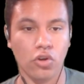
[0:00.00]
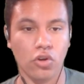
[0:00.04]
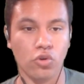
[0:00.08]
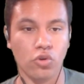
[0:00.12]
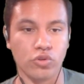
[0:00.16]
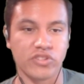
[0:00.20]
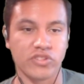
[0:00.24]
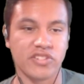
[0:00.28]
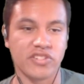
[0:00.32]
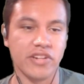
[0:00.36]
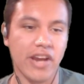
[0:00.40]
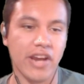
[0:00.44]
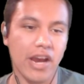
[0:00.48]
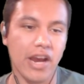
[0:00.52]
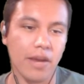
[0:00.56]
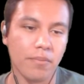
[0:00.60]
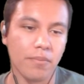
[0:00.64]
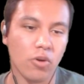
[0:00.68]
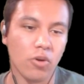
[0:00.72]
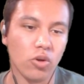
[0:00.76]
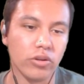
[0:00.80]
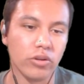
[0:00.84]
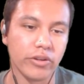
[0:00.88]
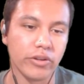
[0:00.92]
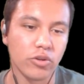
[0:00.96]
Oh
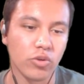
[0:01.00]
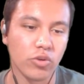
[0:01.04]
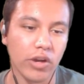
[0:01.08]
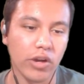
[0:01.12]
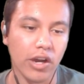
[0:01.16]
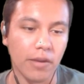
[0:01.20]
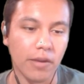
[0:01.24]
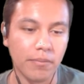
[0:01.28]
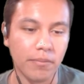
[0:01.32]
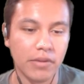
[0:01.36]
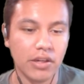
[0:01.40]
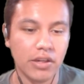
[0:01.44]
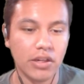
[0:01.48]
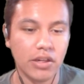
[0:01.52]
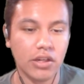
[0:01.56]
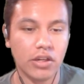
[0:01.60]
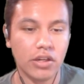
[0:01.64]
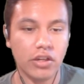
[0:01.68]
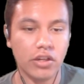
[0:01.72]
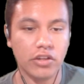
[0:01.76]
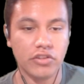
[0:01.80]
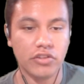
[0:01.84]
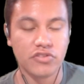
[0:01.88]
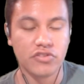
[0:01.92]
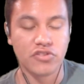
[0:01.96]
snap, holy crap.
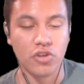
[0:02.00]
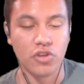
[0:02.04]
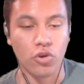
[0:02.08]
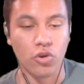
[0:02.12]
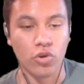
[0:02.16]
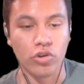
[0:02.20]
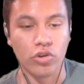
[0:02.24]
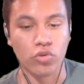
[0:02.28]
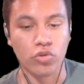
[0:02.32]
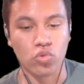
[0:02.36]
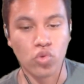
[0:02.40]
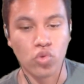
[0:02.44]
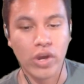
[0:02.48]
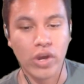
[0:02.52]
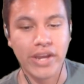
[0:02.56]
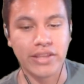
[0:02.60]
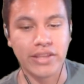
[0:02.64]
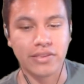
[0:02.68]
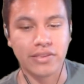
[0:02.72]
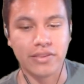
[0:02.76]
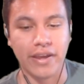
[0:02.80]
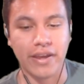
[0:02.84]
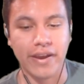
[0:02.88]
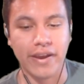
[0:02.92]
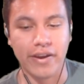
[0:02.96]
So
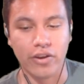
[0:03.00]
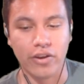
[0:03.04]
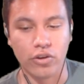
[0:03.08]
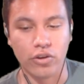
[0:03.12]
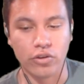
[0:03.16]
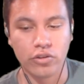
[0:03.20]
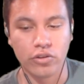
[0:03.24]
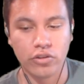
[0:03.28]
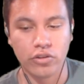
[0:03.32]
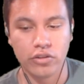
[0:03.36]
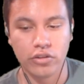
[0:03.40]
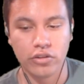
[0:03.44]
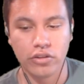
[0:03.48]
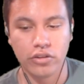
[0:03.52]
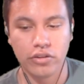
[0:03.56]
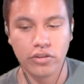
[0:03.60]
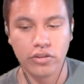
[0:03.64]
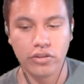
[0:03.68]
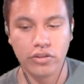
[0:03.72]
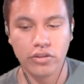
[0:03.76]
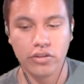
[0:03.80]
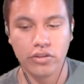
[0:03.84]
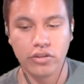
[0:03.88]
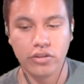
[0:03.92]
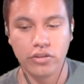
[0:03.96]
right there,
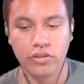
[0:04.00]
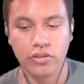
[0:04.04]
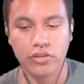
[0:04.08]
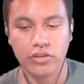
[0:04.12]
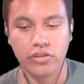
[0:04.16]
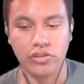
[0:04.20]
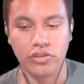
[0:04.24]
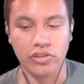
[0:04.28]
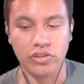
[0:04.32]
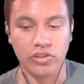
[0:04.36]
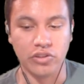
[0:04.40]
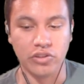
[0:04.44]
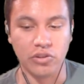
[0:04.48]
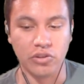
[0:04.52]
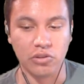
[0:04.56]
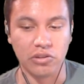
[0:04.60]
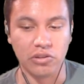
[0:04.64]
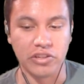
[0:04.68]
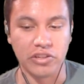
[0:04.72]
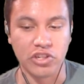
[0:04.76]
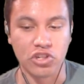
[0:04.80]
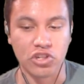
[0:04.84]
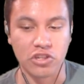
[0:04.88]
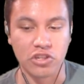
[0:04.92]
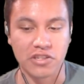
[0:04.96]

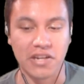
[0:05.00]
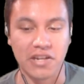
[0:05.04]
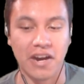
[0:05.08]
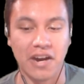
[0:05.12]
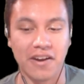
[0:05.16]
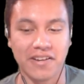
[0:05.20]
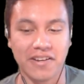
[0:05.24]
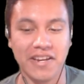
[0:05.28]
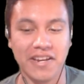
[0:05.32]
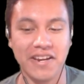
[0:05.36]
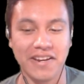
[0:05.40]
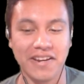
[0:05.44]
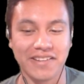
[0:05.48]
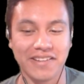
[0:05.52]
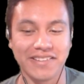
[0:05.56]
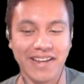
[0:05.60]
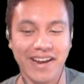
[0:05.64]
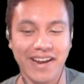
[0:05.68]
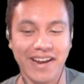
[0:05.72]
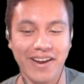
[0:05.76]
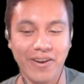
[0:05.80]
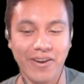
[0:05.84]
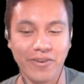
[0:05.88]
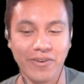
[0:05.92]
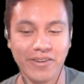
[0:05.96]
Italy just got kicked
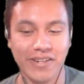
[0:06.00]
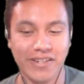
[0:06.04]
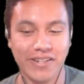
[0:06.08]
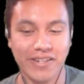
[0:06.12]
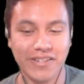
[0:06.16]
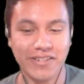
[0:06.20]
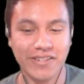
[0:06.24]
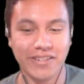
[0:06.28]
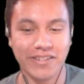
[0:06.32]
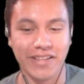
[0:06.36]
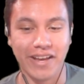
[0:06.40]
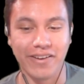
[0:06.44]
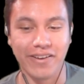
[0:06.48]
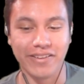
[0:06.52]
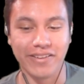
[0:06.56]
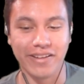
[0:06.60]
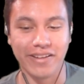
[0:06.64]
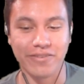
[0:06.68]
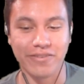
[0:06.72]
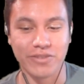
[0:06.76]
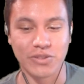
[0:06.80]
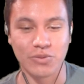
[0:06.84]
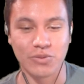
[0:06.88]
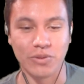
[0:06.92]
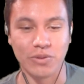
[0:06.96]
out. That
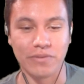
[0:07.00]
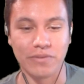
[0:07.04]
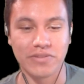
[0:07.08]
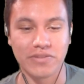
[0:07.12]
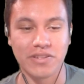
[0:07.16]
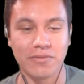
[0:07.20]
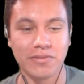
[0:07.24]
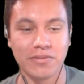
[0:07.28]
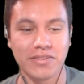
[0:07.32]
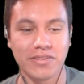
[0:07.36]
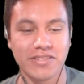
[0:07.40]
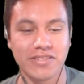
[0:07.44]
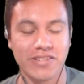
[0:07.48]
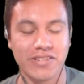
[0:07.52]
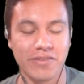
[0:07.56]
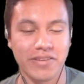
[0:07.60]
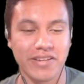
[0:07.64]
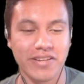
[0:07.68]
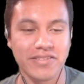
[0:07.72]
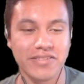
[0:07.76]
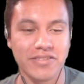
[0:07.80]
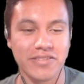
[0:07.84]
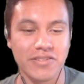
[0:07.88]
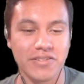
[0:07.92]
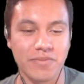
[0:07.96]
was swift.
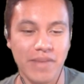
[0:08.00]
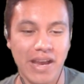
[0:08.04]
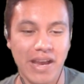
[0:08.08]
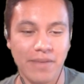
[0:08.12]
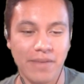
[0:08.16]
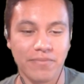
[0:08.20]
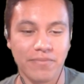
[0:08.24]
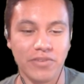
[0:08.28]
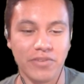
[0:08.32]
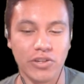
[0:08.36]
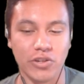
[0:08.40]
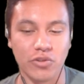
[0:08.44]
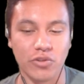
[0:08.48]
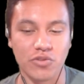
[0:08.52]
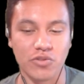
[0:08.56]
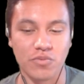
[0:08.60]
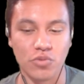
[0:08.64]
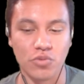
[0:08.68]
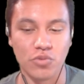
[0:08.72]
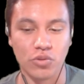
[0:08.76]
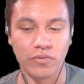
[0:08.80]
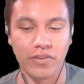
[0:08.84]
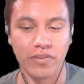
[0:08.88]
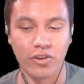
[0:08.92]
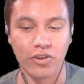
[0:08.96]
Sometimes these map
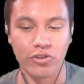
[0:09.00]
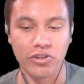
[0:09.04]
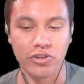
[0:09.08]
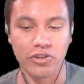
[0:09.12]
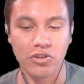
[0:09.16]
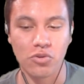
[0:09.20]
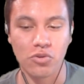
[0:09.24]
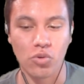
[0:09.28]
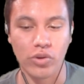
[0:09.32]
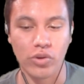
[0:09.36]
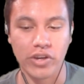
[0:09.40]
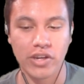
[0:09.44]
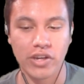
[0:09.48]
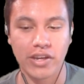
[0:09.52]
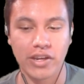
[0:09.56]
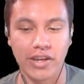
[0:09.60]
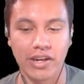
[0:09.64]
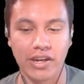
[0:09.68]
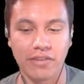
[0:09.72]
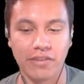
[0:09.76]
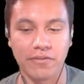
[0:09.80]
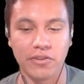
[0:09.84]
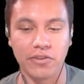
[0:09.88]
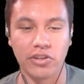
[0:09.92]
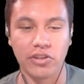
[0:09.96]
videos move very quick,
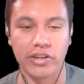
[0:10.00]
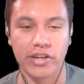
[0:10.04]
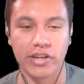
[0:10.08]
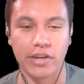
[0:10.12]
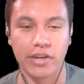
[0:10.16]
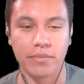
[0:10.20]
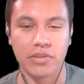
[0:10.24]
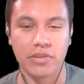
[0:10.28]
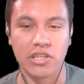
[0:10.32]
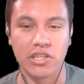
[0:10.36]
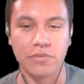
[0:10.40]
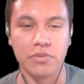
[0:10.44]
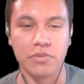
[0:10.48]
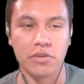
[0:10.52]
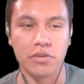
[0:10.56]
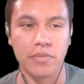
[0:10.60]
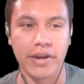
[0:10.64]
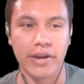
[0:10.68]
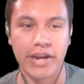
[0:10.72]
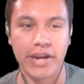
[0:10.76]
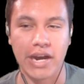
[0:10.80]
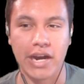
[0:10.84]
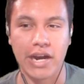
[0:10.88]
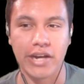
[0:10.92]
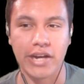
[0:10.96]
and I feel like I'm keeping
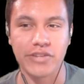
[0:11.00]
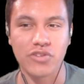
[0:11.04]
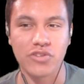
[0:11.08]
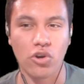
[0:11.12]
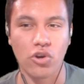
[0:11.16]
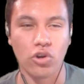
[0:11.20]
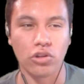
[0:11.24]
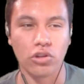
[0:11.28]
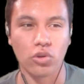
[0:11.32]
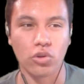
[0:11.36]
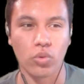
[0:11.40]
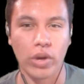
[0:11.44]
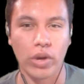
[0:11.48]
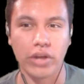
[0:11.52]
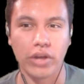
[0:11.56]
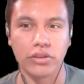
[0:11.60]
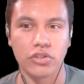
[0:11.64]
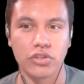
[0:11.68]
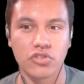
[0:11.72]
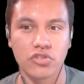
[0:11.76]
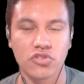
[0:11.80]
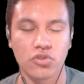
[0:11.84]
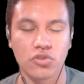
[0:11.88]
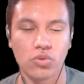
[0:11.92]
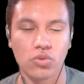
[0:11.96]
my eyes all
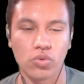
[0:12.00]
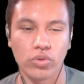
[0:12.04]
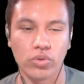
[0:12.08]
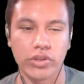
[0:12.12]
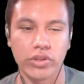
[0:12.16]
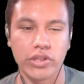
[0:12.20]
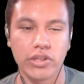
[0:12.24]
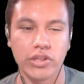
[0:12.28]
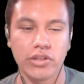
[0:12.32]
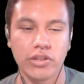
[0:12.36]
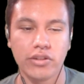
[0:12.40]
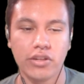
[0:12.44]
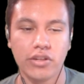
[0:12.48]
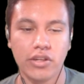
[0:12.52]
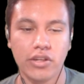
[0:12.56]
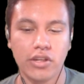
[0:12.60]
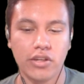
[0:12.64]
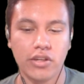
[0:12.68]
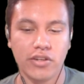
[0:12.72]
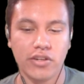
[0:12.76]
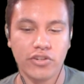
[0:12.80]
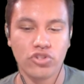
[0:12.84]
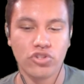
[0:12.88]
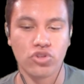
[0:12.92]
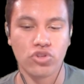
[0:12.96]
around the screen,
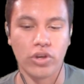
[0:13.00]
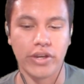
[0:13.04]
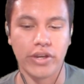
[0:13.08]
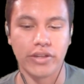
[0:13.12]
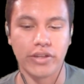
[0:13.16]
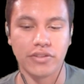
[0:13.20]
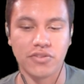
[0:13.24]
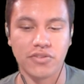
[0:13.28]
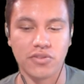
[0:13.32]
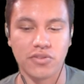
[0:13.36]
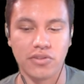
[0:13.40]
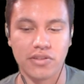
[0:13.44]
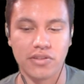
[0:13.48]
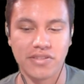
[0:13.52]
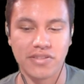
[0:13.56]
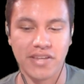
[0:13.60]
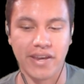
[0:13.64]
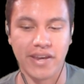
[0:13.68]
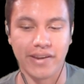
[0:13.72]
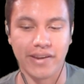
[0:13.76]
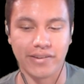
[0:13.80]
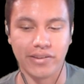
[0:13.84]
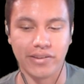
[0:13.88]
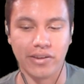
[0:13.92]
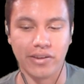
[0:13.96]
trying to
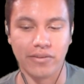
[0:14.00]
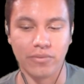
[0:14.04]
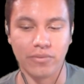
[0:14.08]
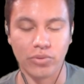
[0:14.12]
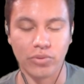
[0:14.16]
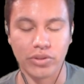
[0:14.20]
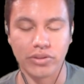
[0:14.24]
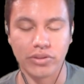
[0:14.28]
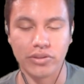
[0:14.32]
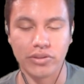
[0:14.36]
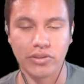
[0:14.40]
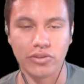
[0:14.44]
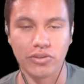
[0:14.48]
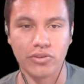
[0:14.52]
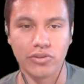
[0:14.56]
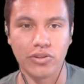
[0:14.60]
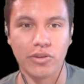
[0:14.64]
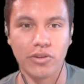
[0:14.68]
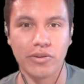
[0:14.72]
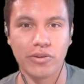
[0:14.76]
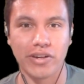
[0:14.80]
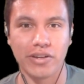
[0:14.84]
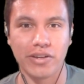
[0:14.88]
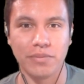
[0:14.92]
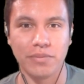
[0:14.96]
detect everything, you
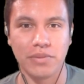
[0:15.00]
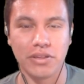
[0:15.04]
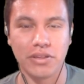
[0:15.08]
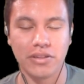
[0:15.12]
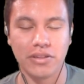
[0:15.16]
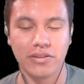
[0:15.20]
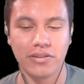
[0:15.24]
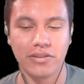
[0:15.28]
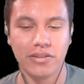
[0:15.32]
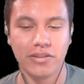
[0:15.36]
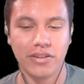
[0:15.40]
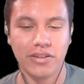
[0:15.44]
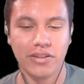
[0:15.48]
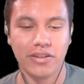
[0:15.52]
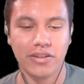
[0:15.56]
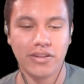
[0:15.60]
know what I mean?